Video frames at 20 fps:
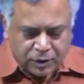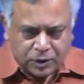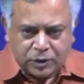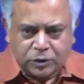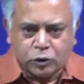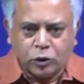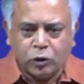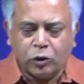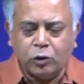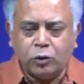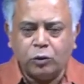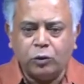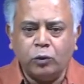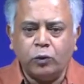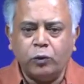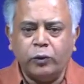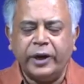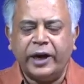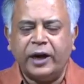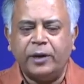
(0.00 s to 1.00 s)
So,
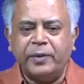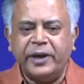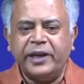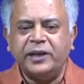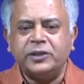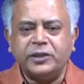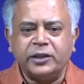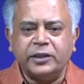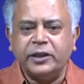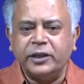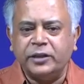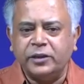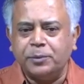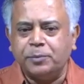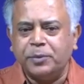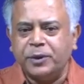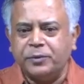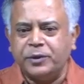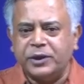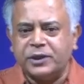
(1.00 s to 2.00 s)
we had mentioned in the
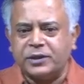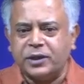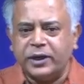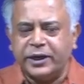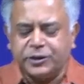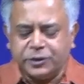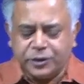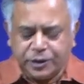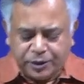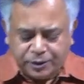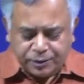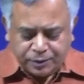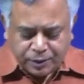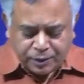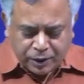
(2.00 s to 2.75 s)
previous lecture